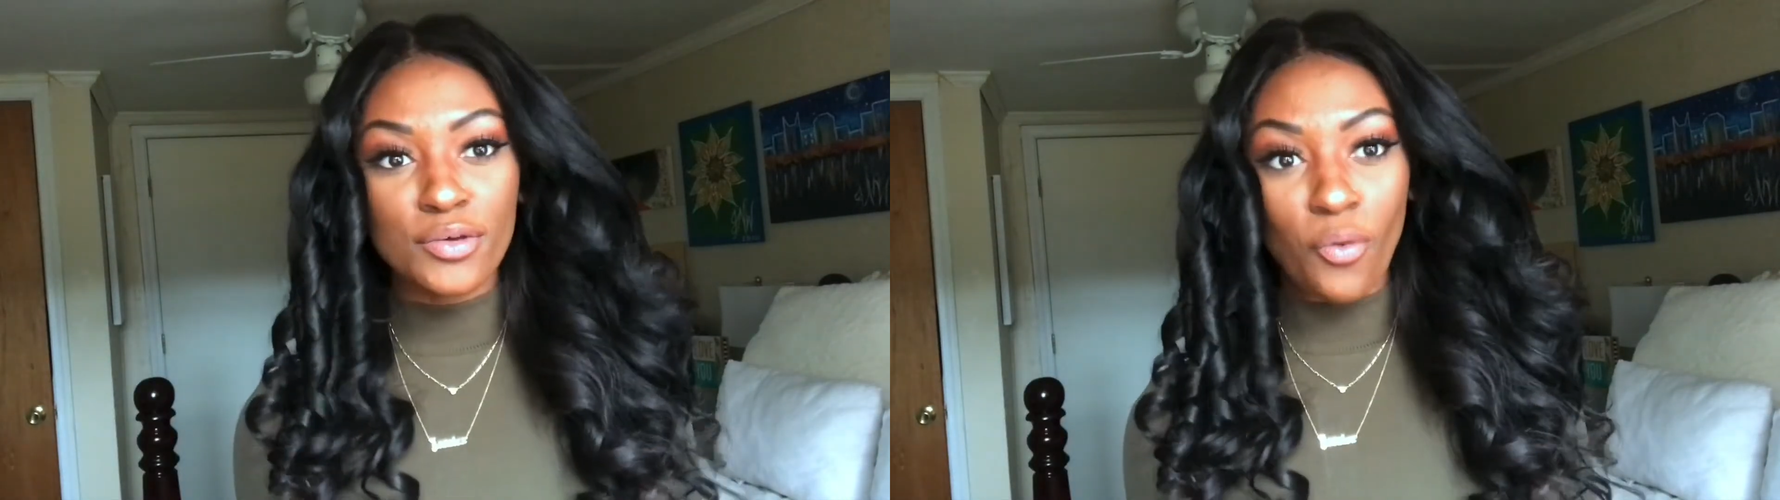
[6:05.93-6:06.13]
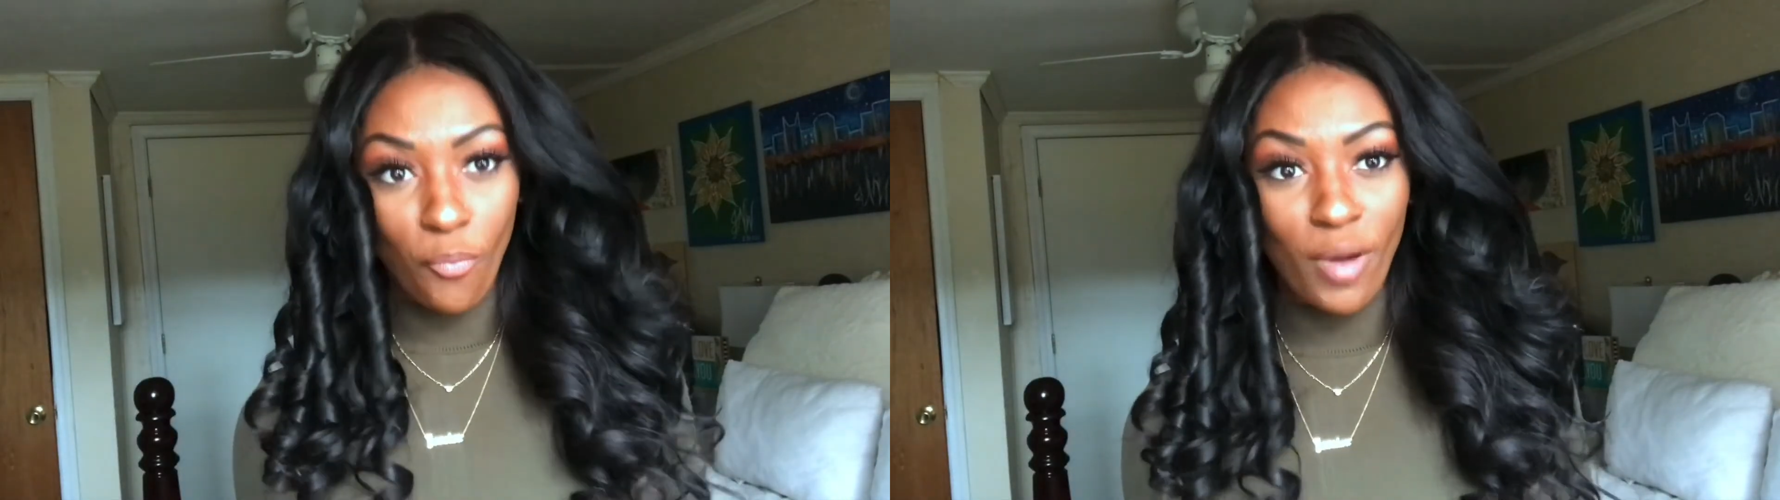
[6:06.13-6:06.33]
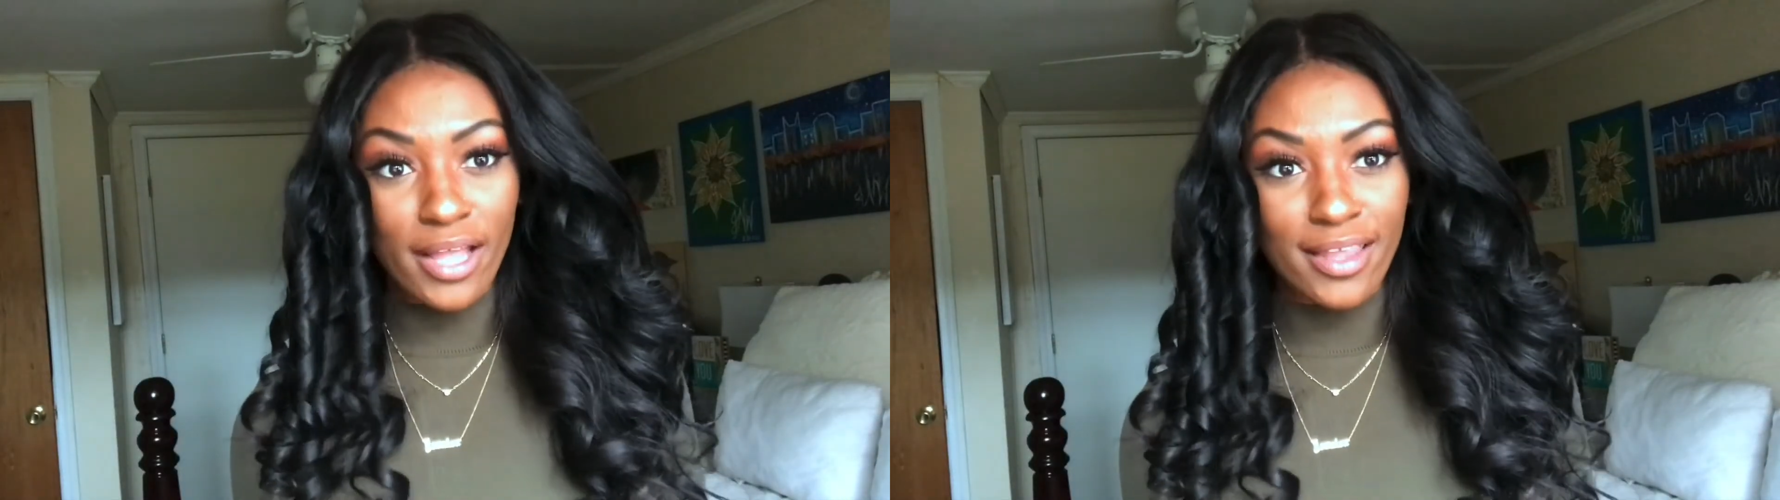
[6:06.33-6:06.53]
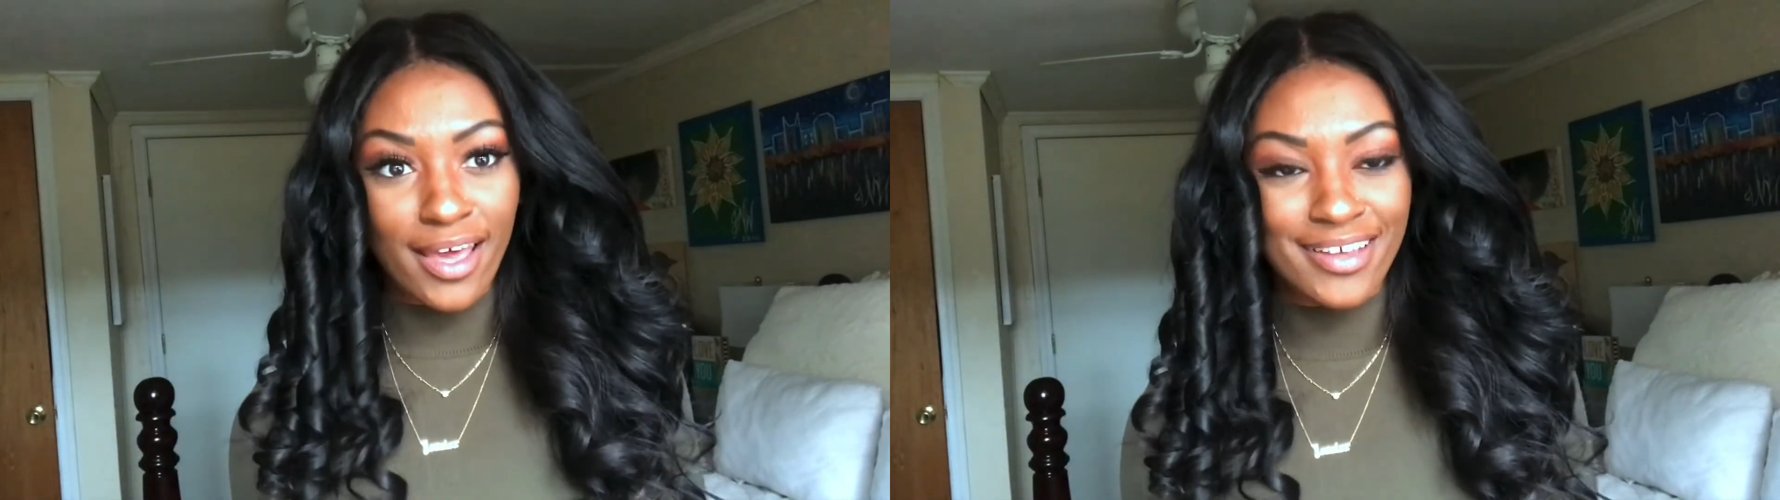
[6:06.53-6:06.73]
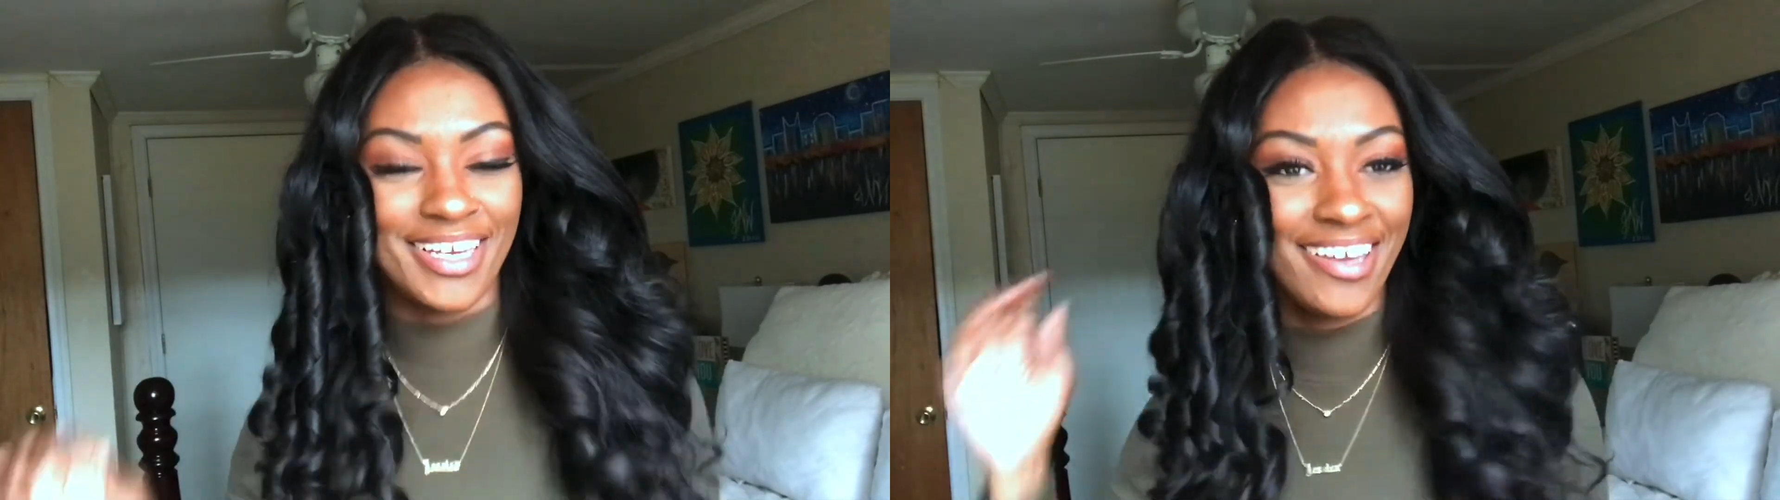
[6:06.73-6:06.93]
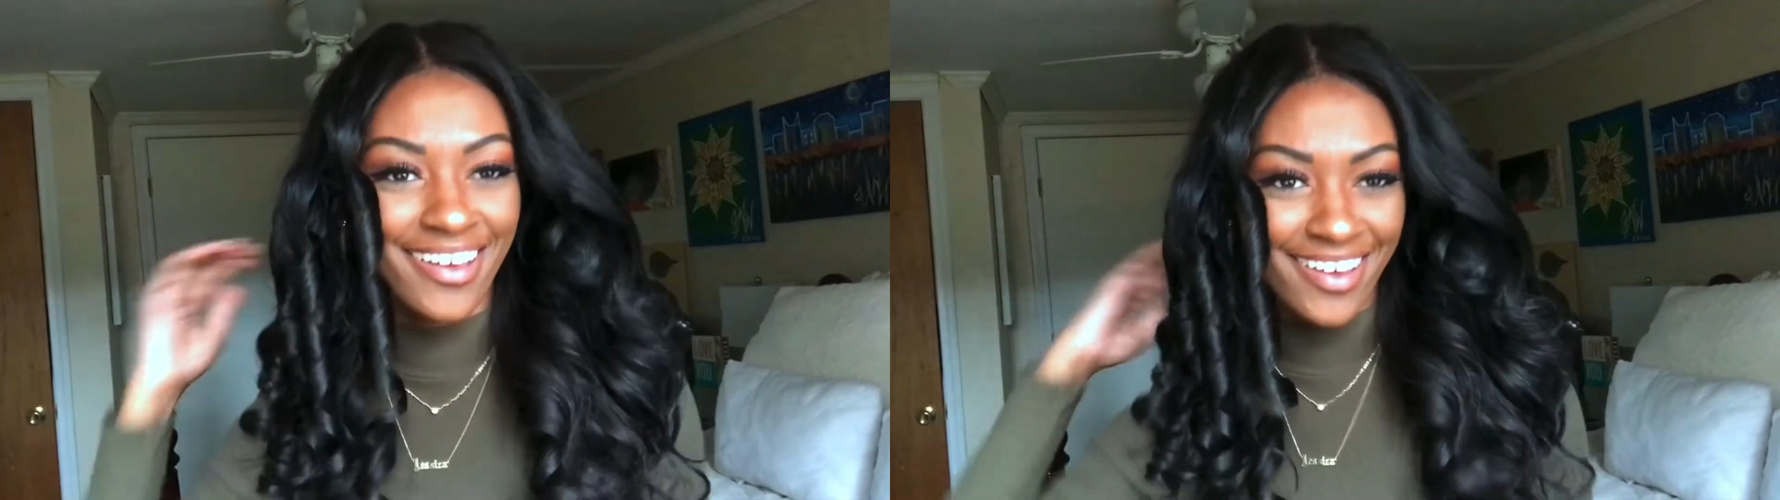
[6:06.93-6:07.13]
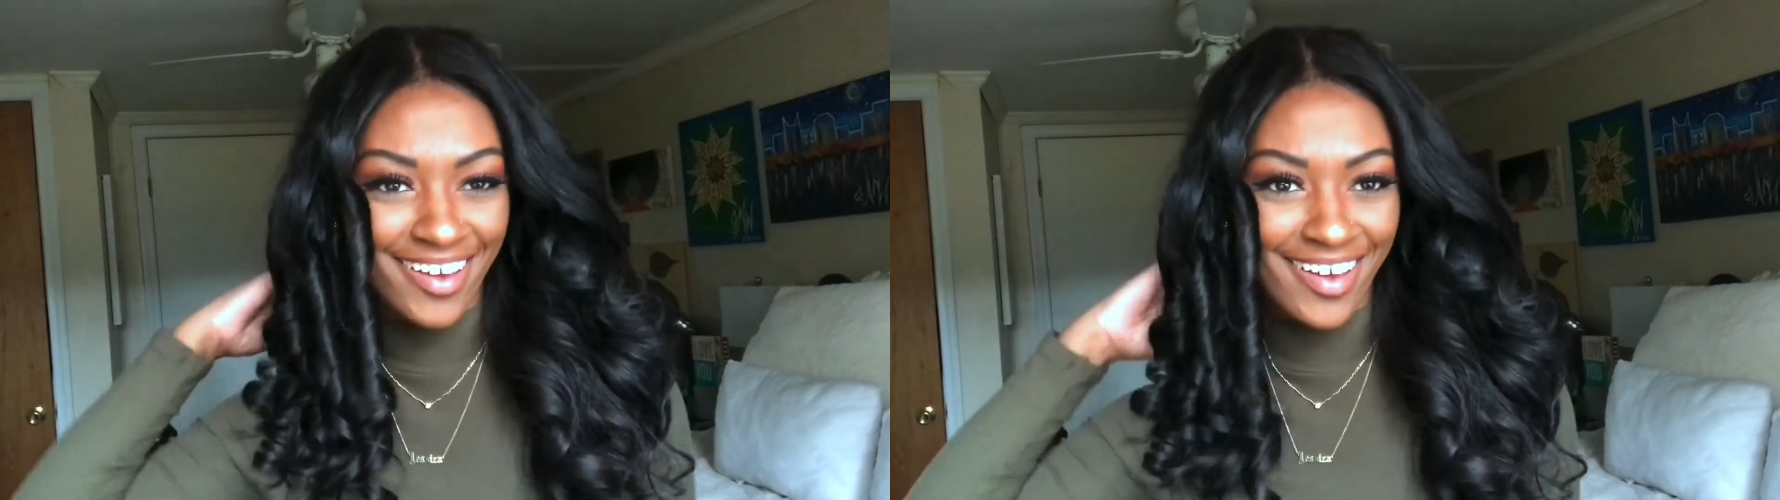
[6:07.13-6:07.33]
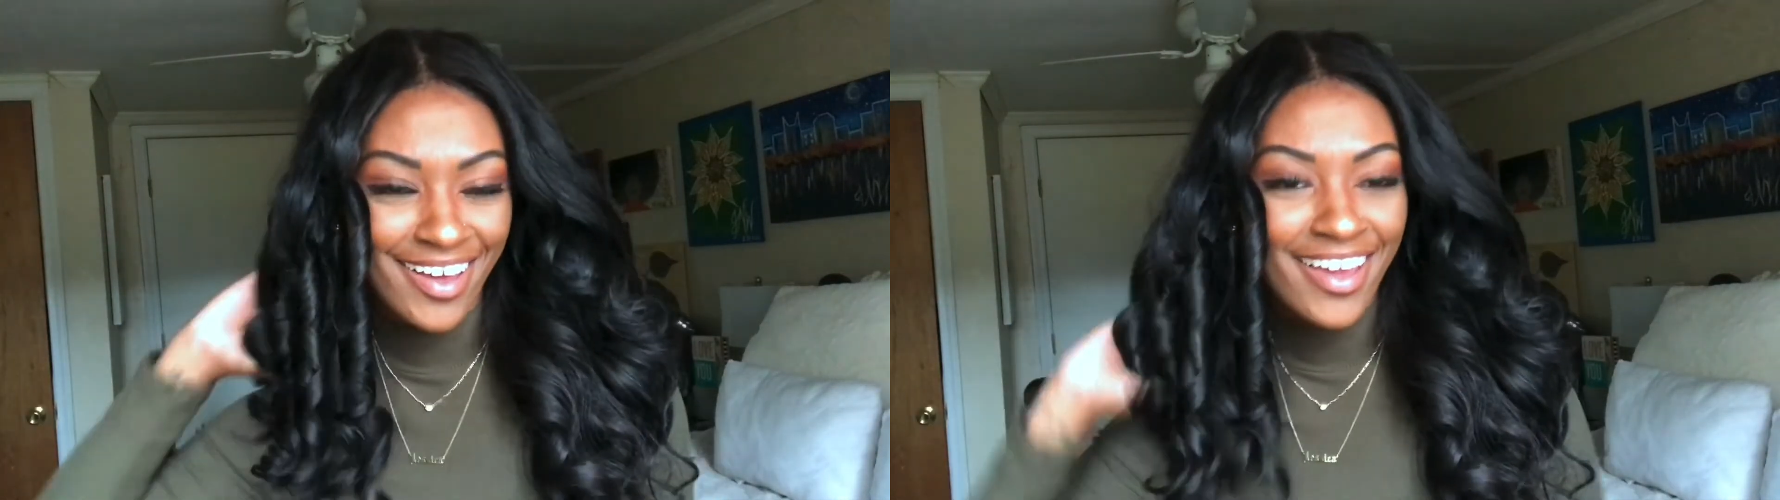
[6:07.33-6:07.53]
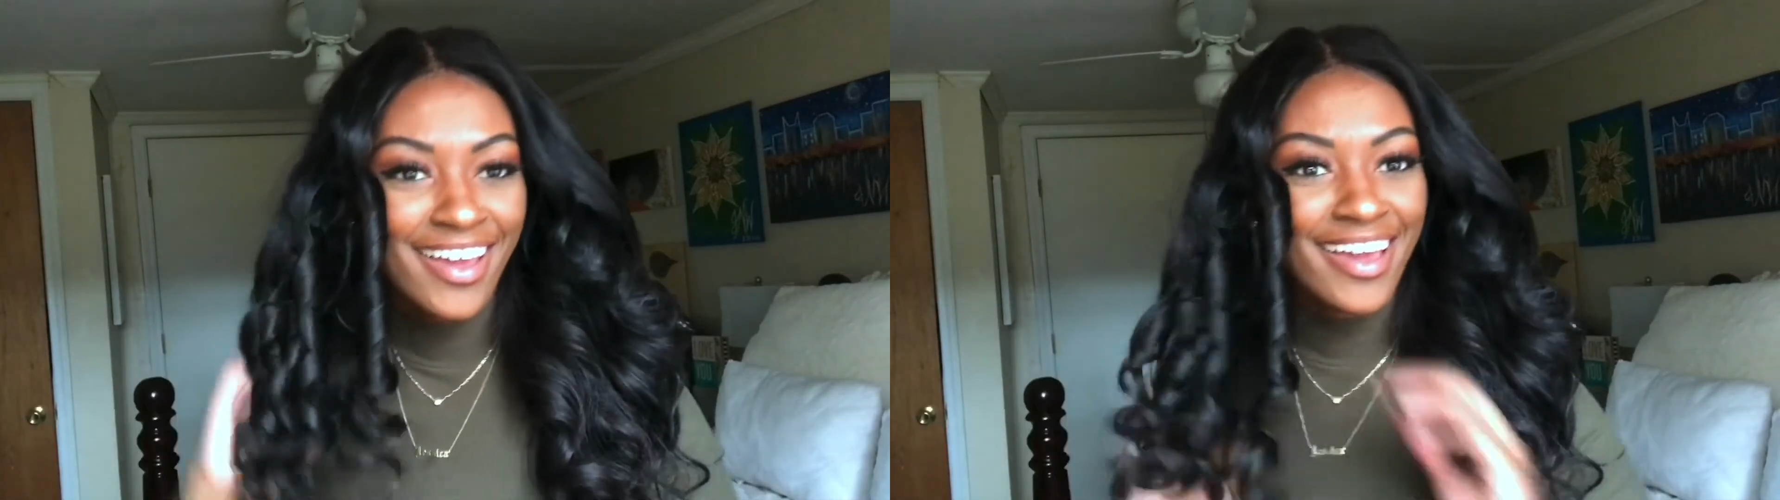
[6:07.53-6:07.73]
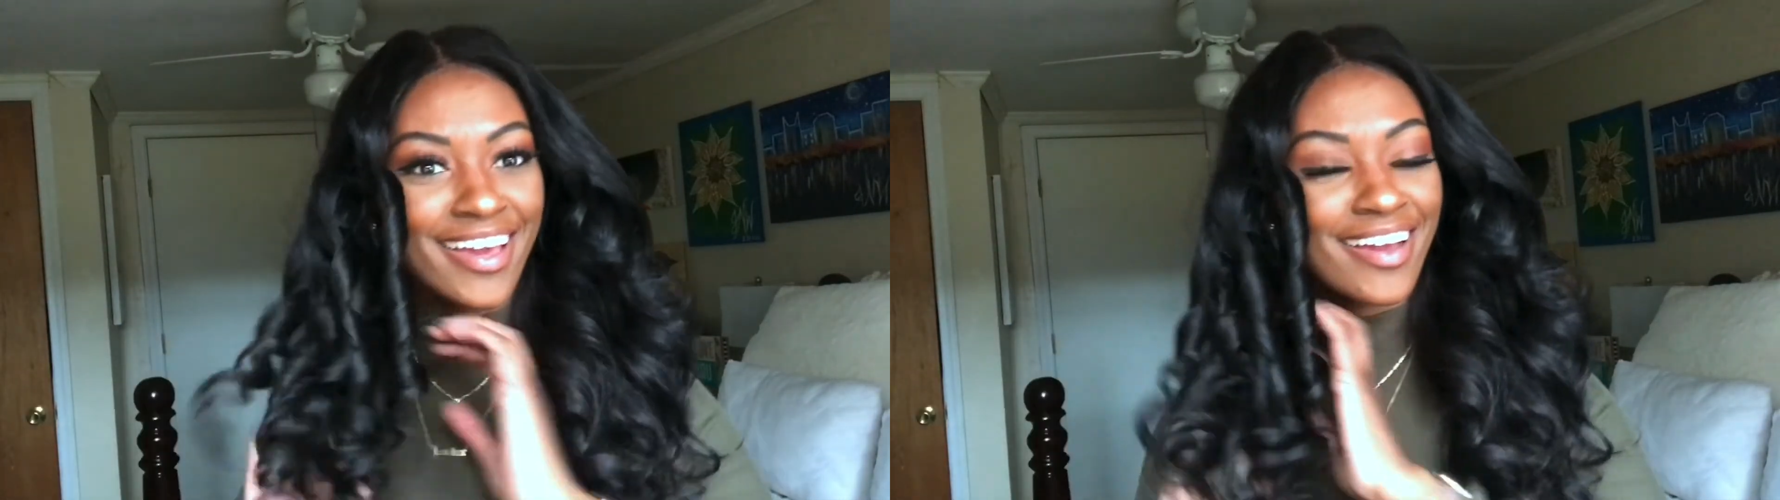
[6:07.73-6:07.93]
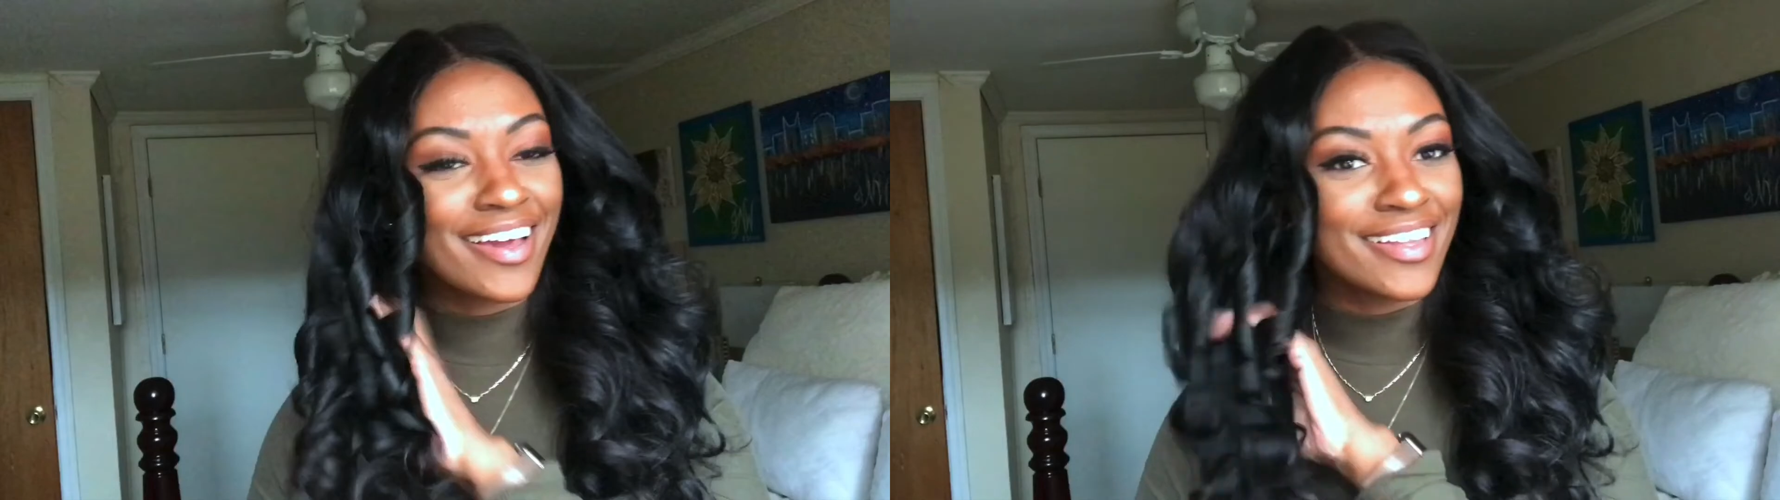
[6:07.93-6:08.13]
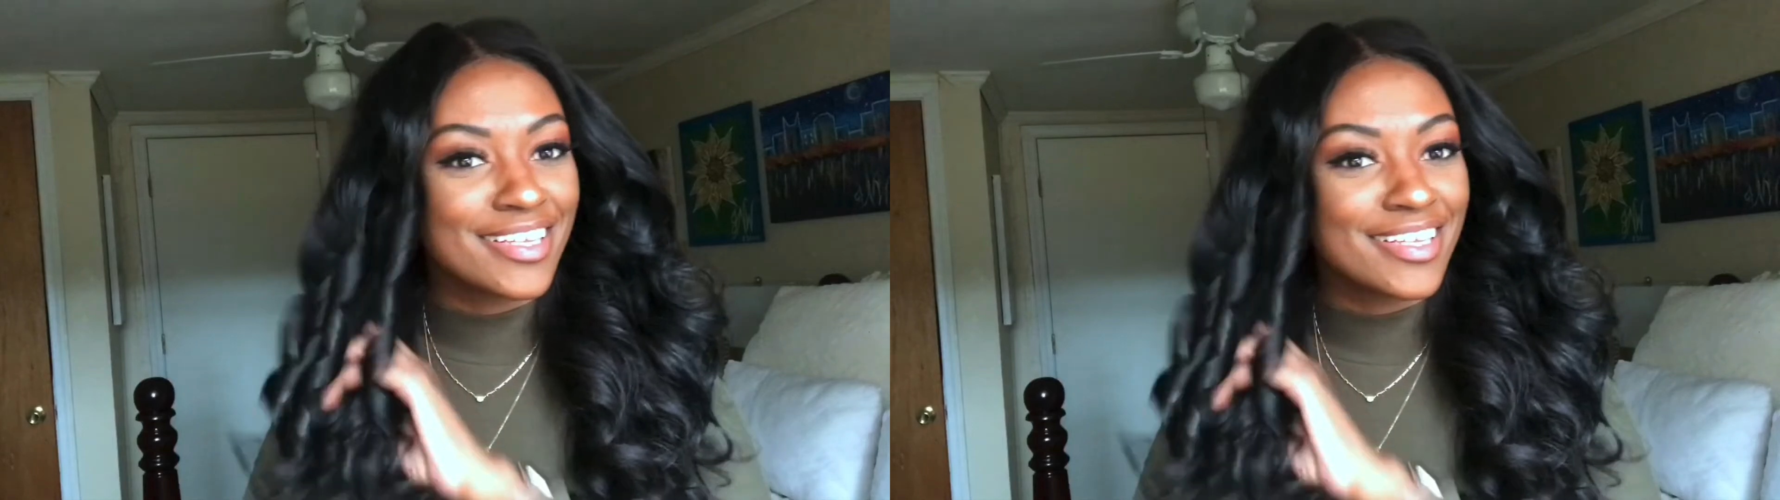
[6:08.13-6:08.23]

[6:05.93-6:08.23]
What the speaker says: Voila. Okay,